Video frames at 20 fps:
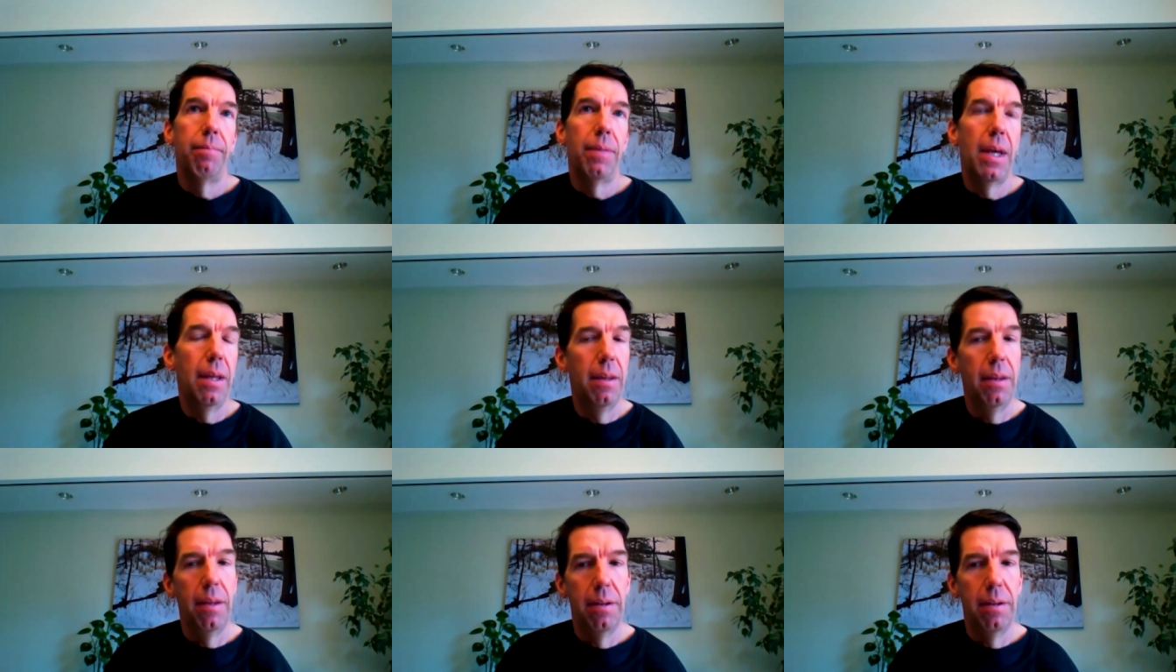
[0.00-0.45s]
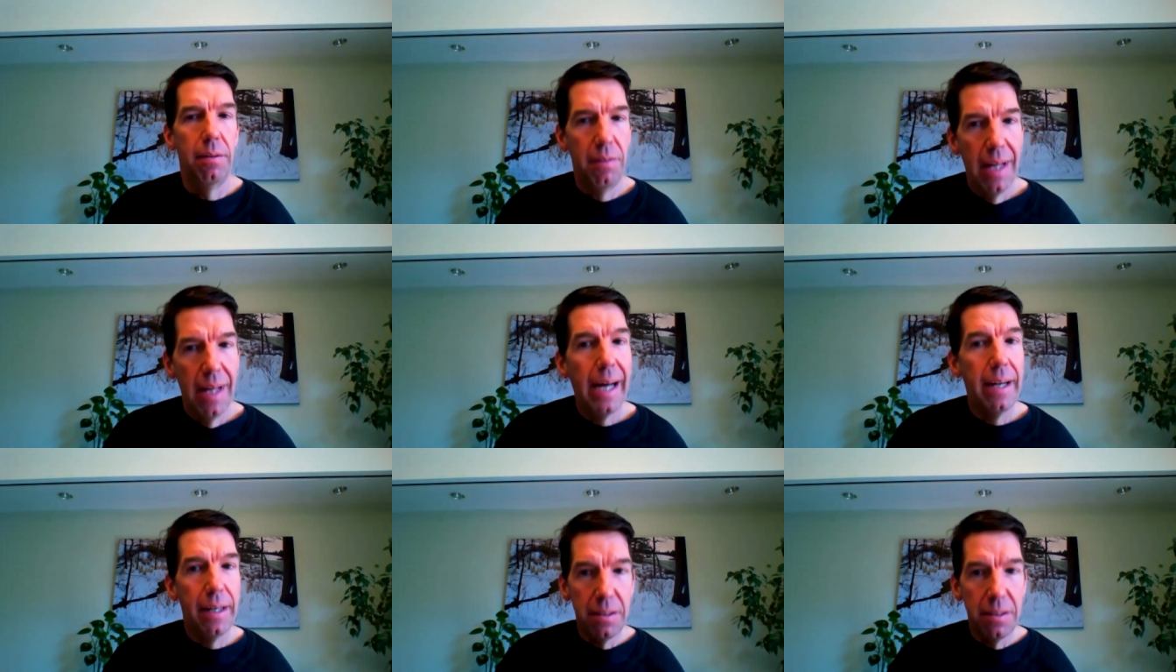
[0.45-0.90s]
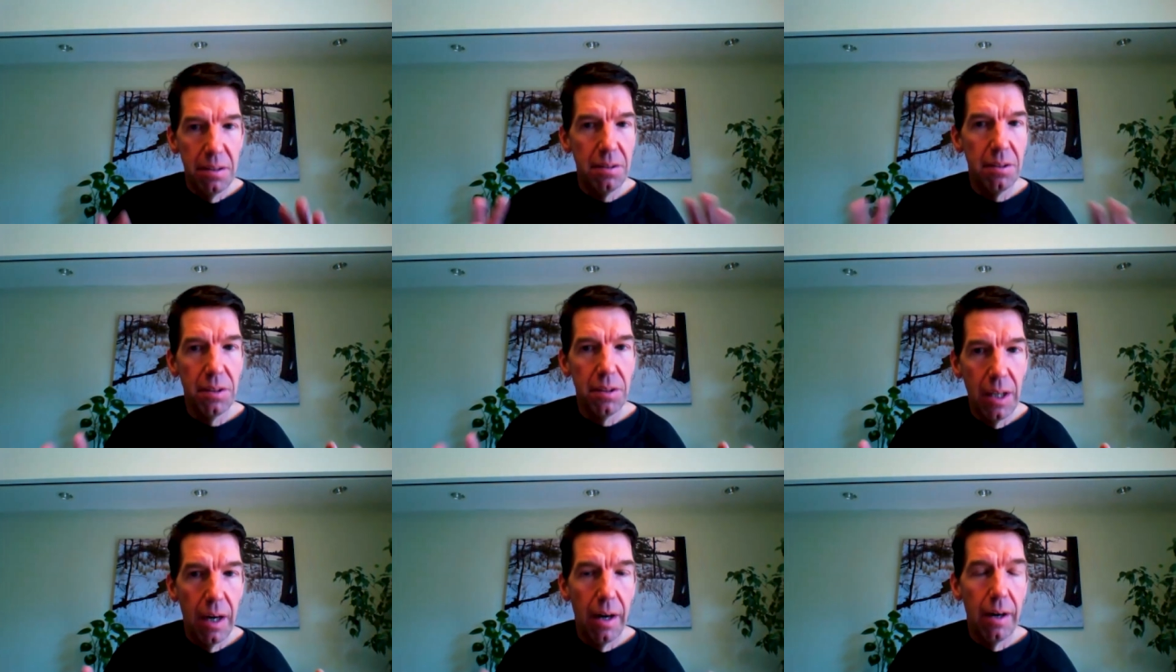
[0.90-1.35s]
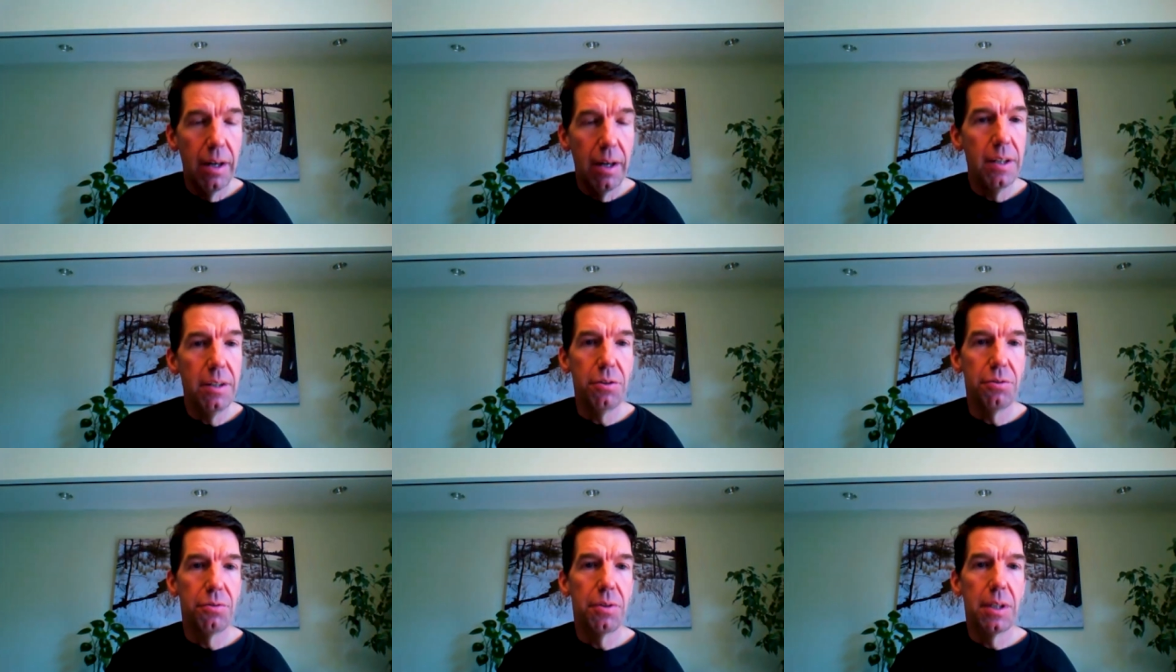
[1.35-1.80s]
uh, not necessarily art
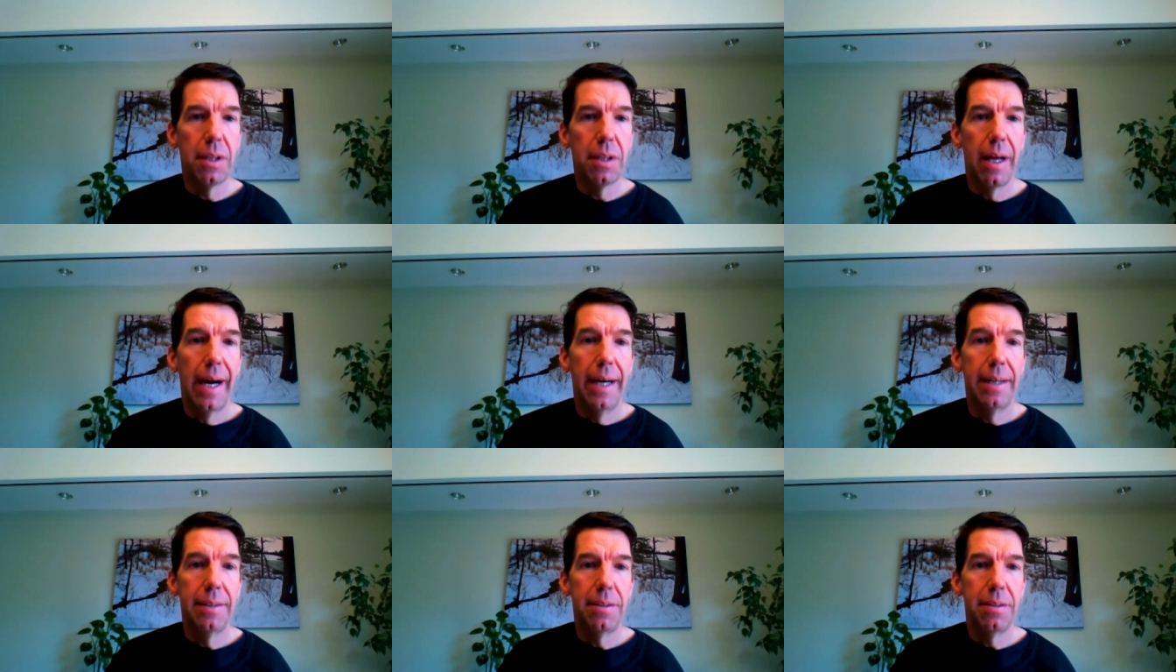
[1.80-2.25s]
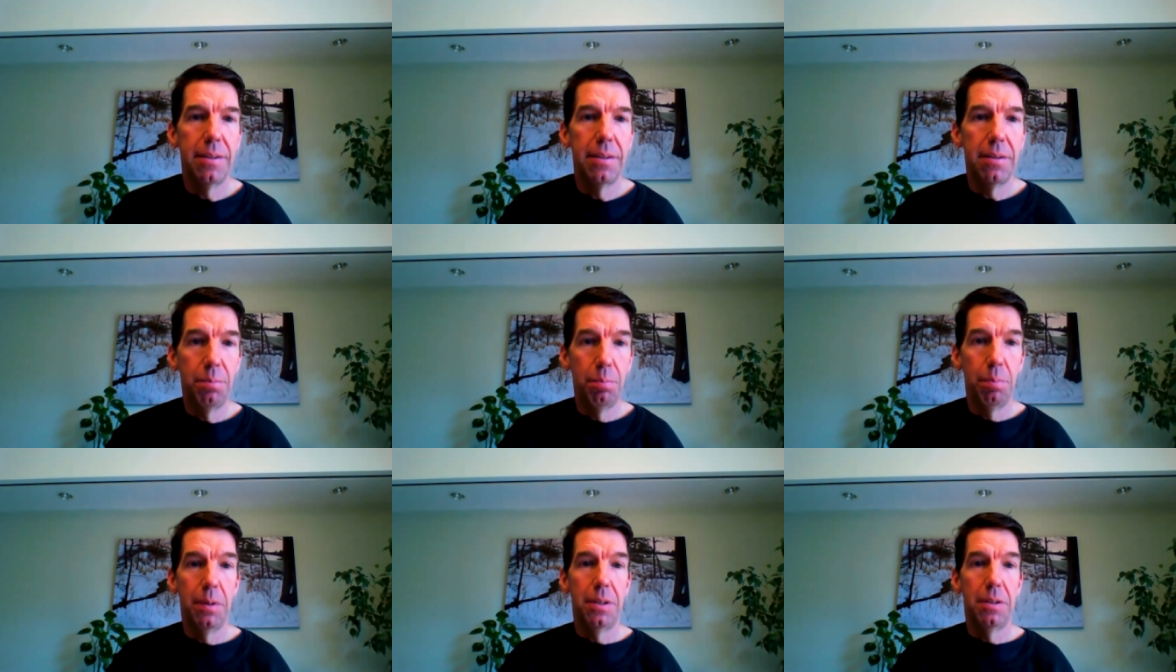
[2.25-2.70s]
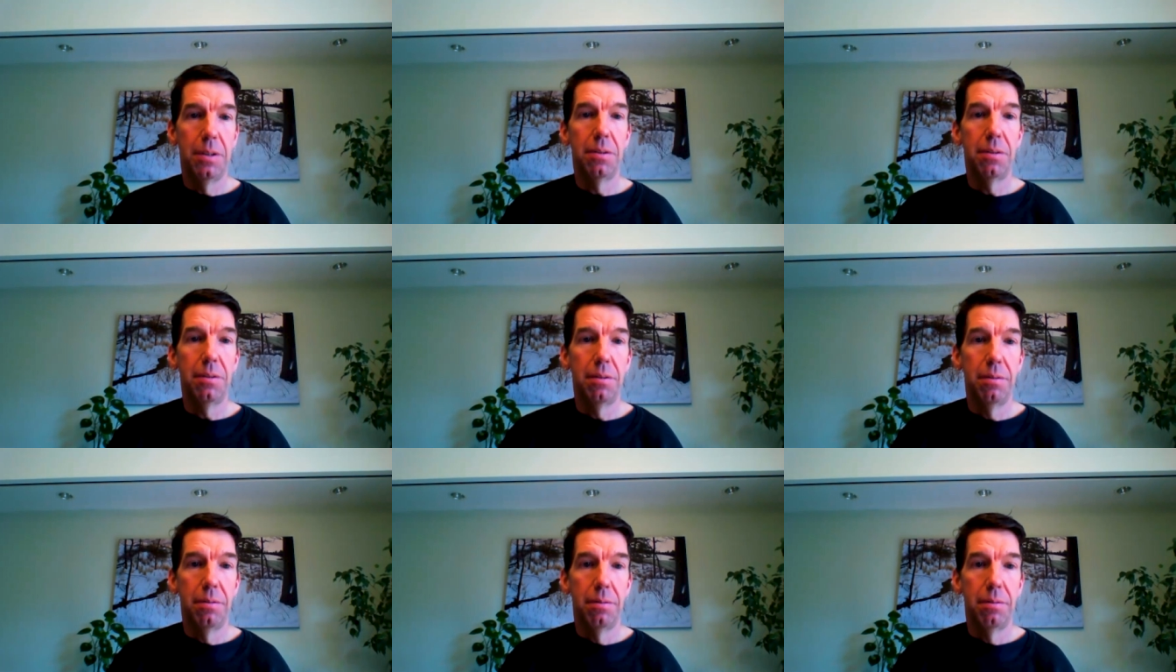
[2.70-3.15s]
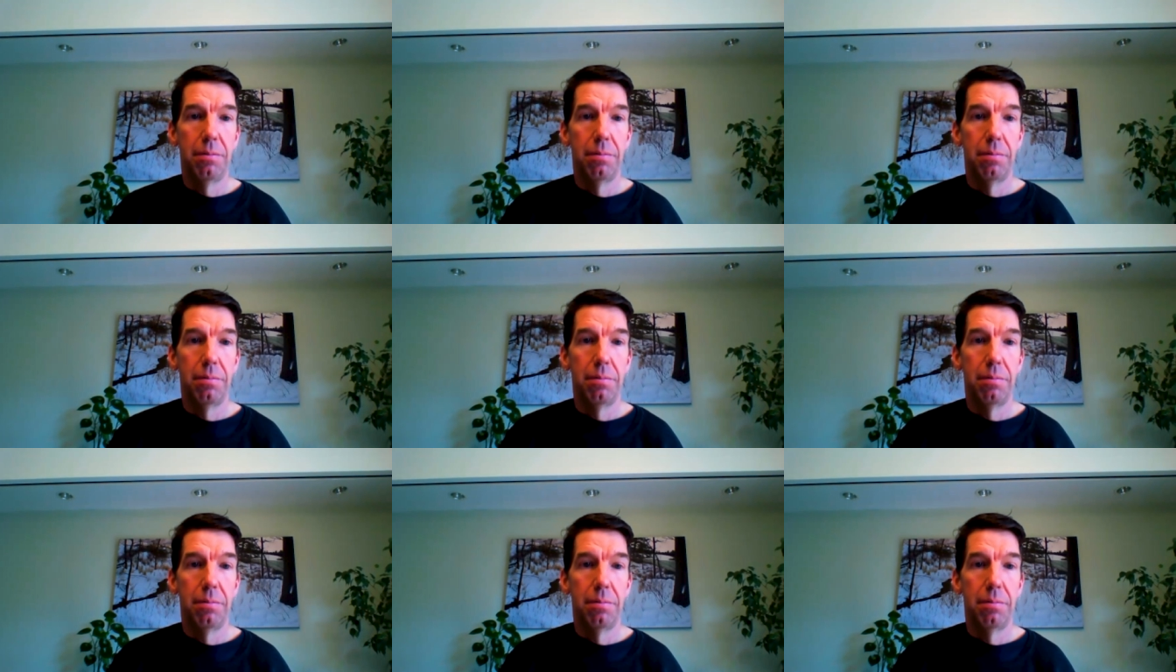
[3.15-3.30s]
history classes, but just